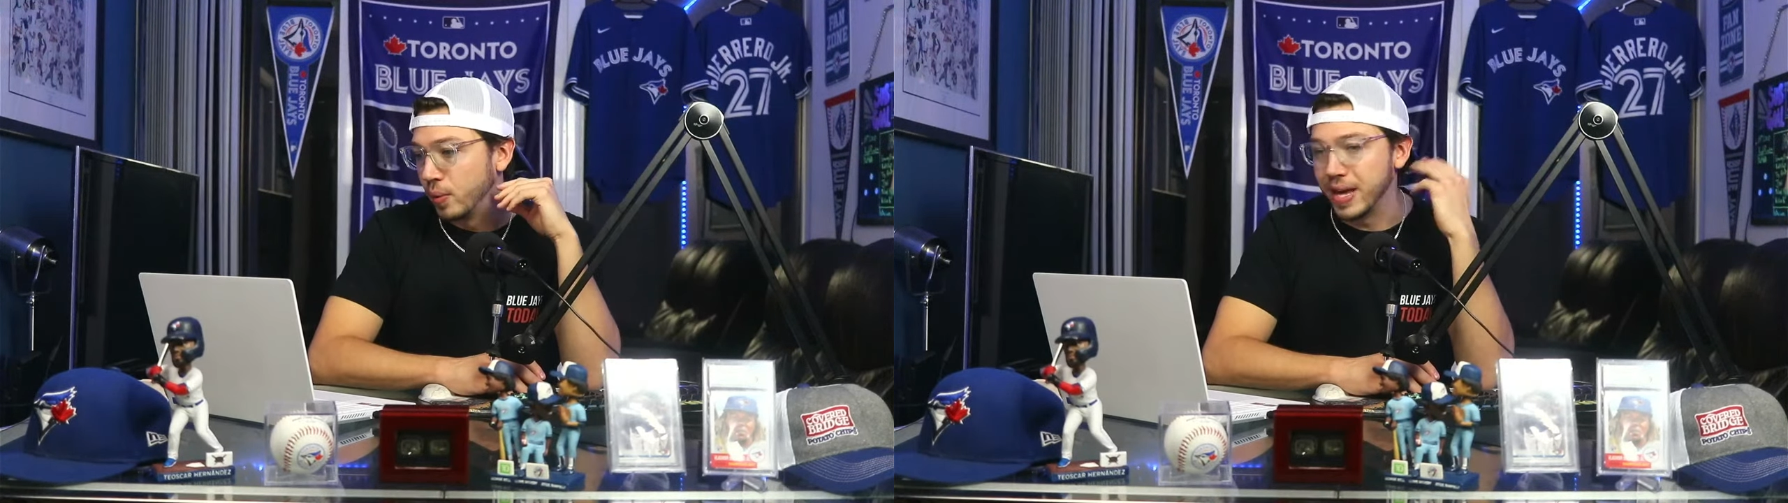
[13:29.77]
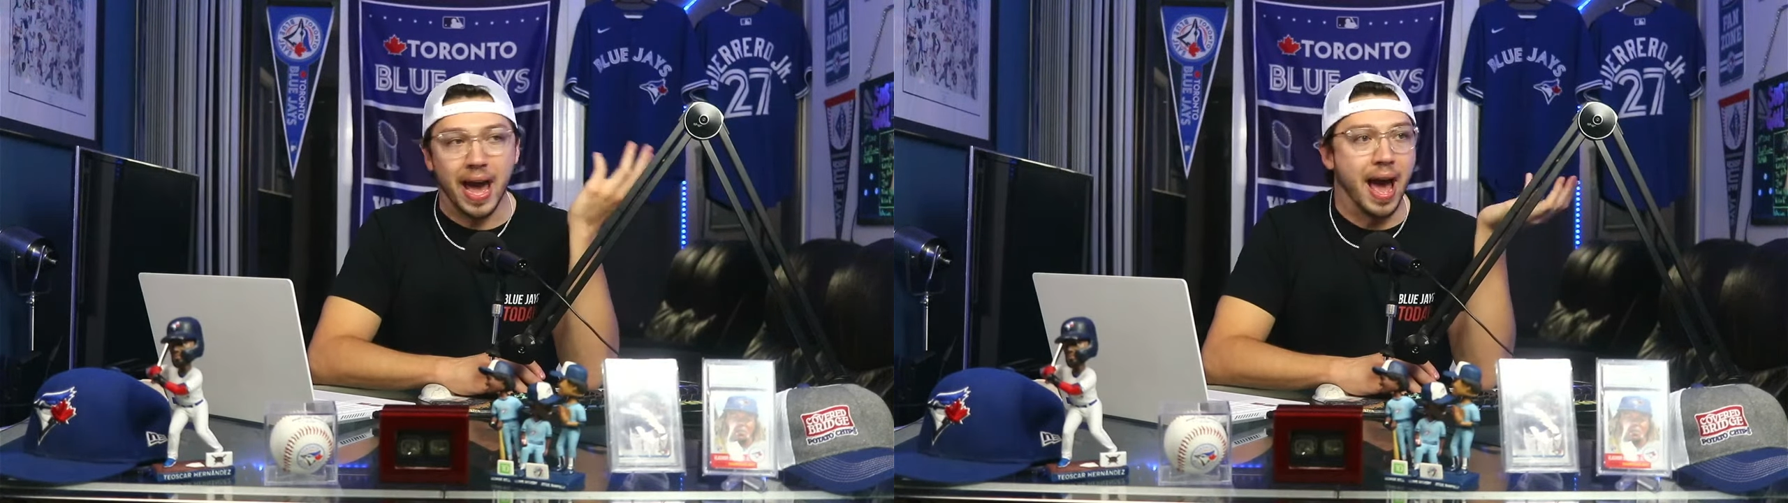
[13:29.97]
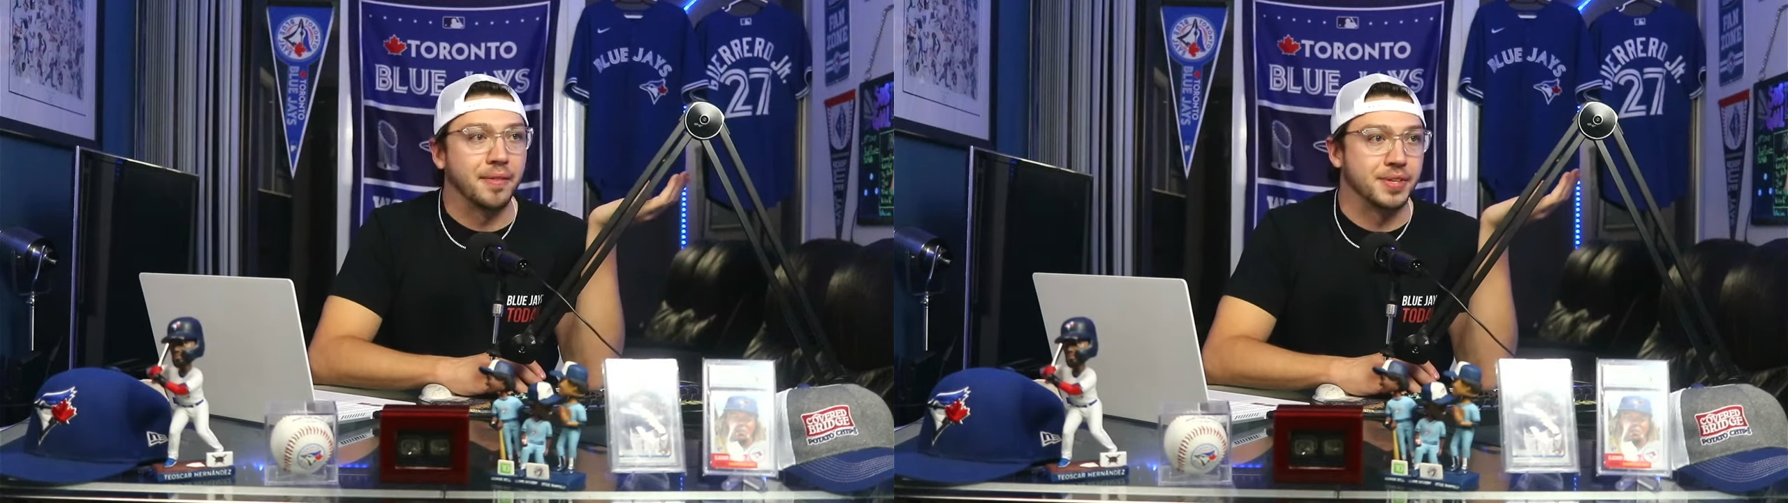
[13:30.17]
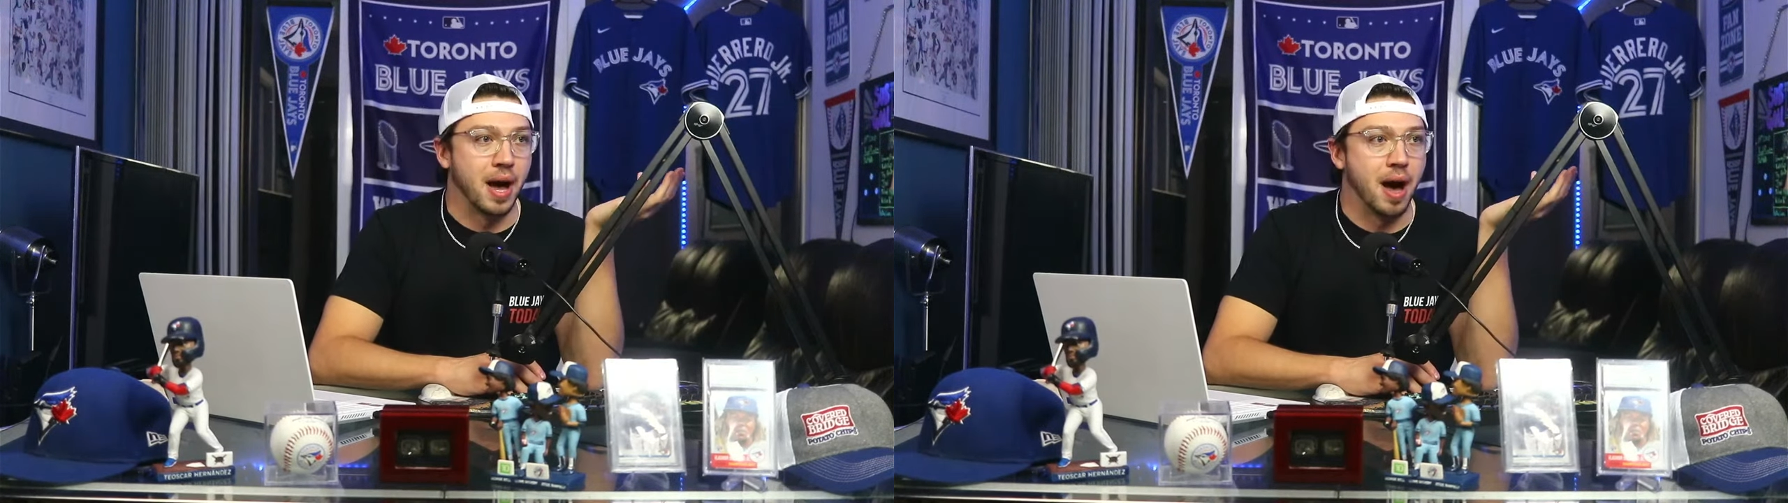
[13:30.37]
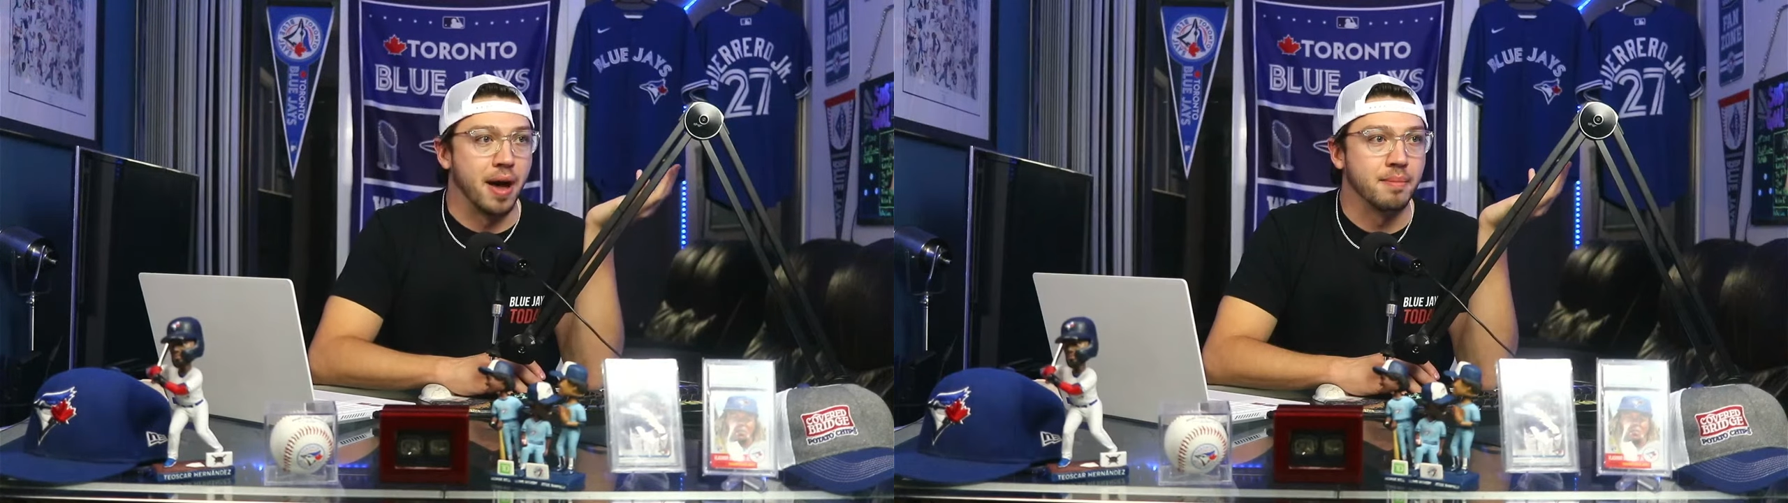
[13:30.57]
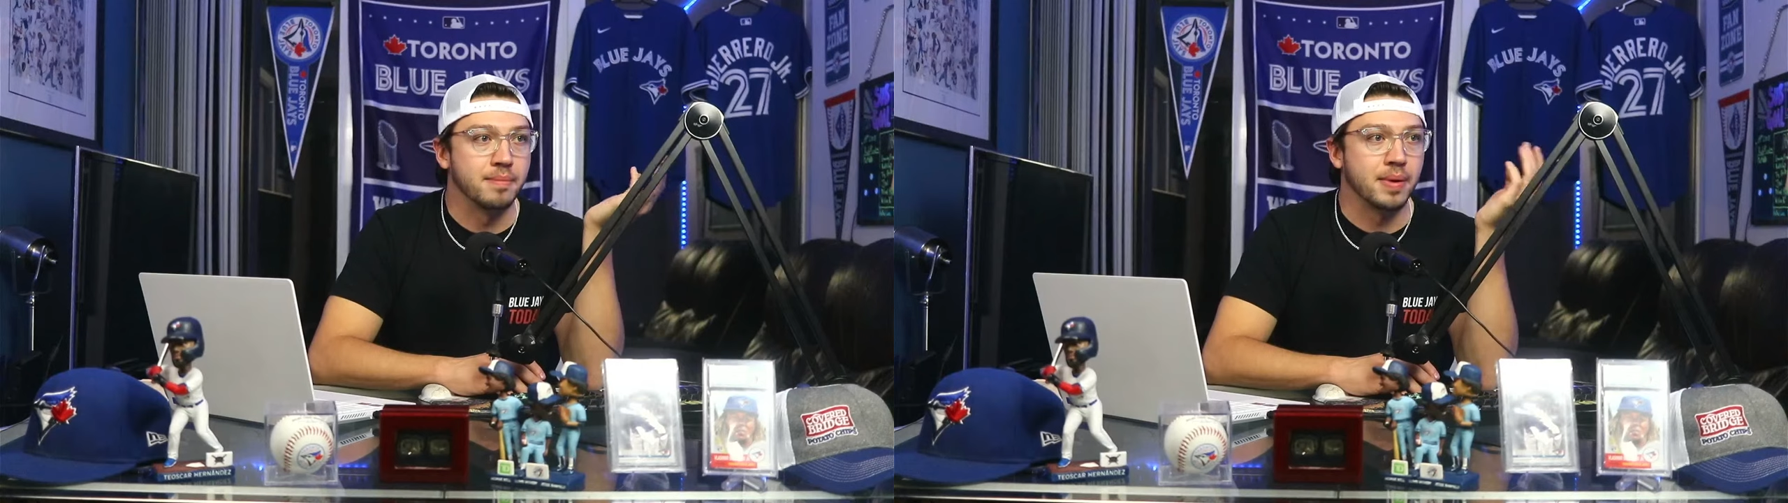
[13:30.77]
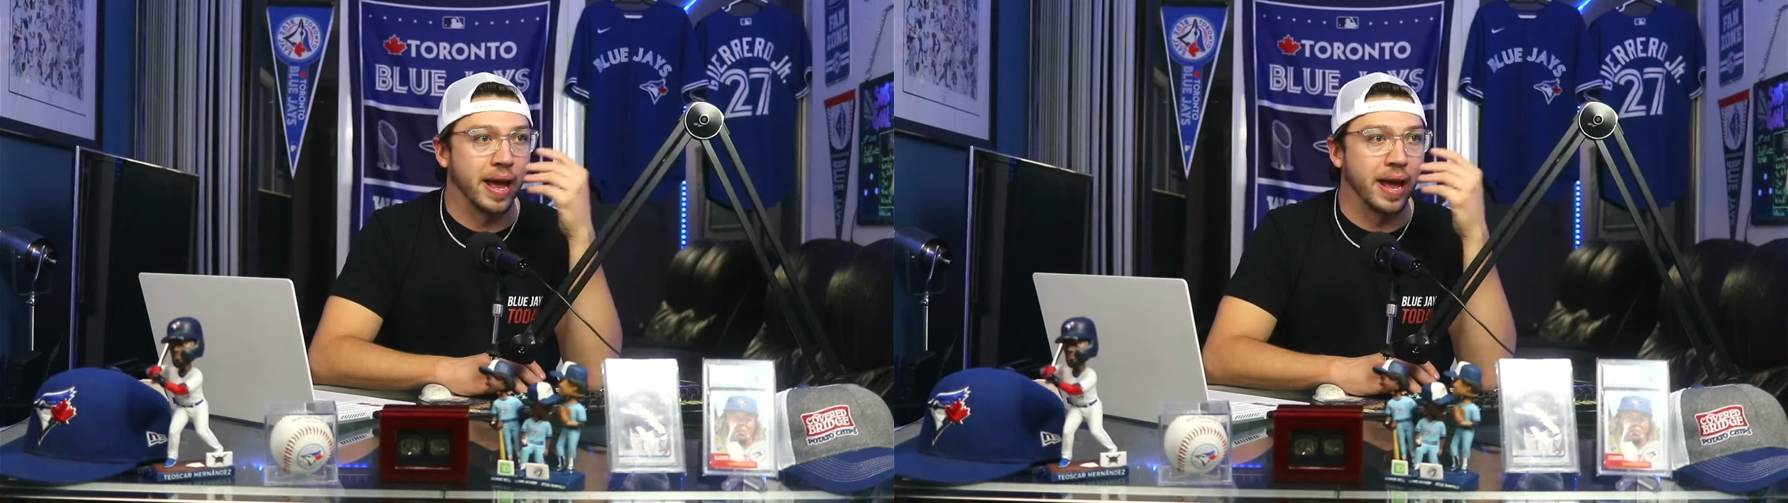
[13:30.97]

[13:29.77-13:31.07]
we had time,